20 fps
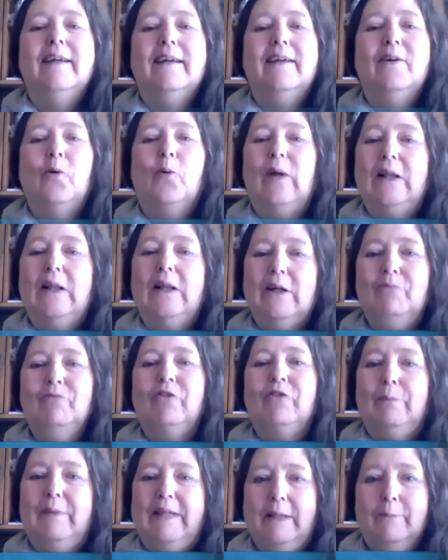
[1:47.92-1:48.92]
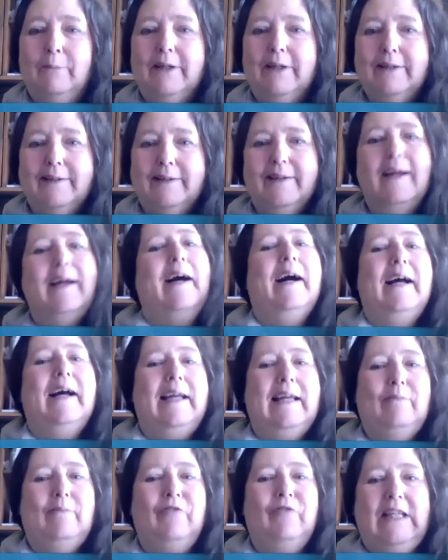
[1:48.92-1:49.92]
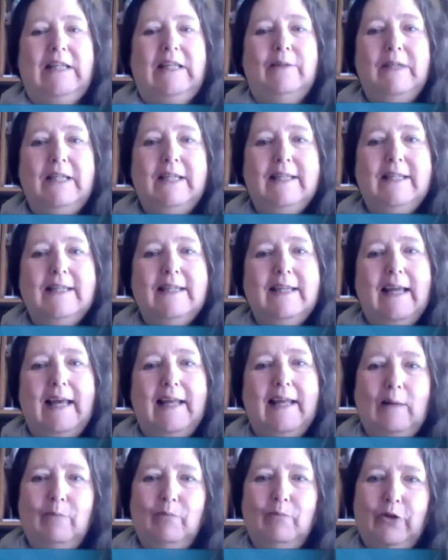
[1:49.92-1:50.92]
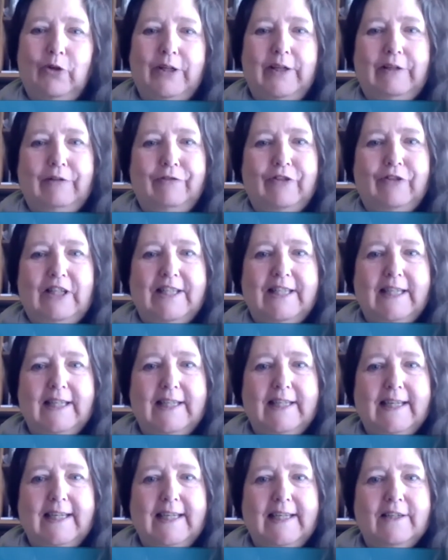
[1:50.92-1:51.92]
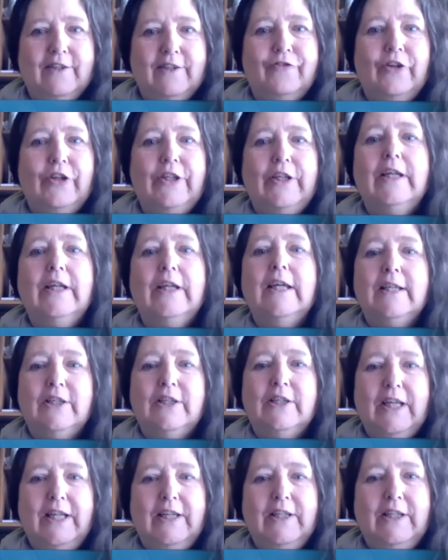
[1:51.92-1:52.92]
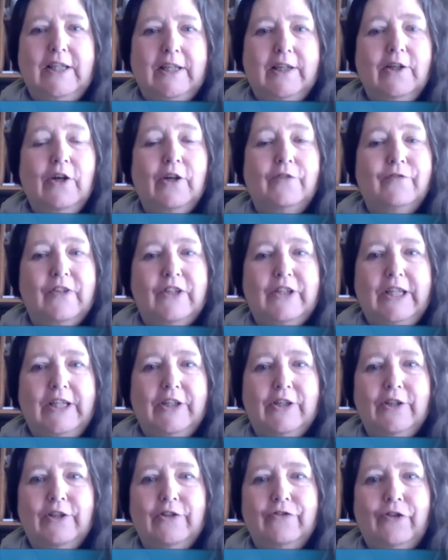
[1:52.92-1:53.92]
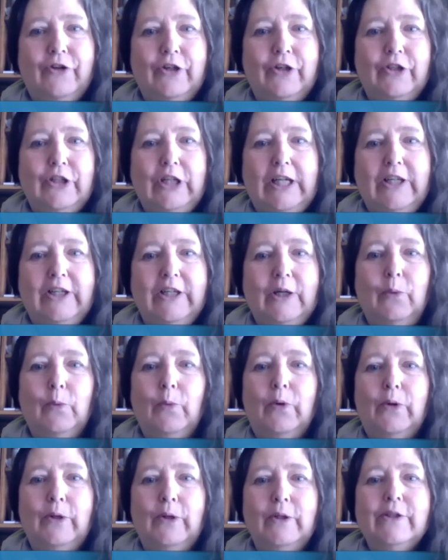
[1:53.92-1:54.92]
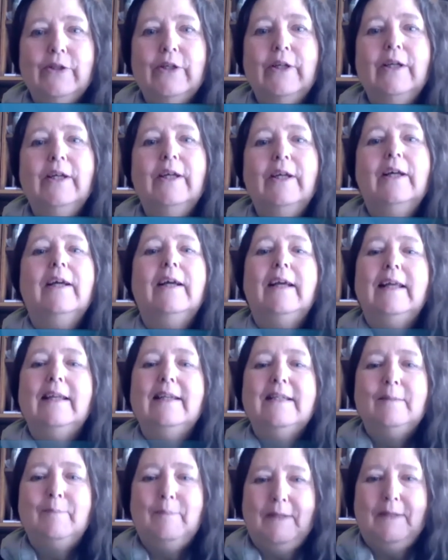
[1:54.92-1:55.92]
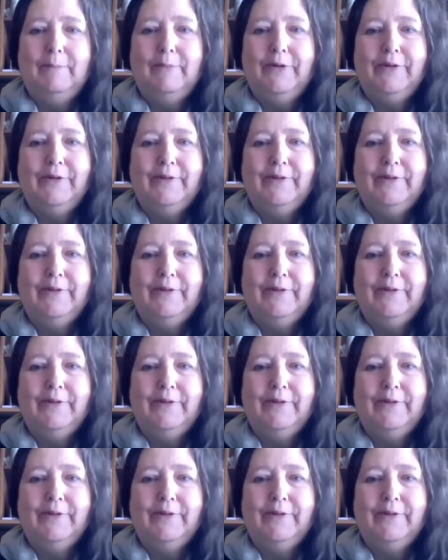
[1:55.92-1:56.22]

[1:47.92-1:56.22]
Welcome from Denmark. I am Vicky Miete and I'm one of the facilitators for the Changing Conversations for a Changing World in September.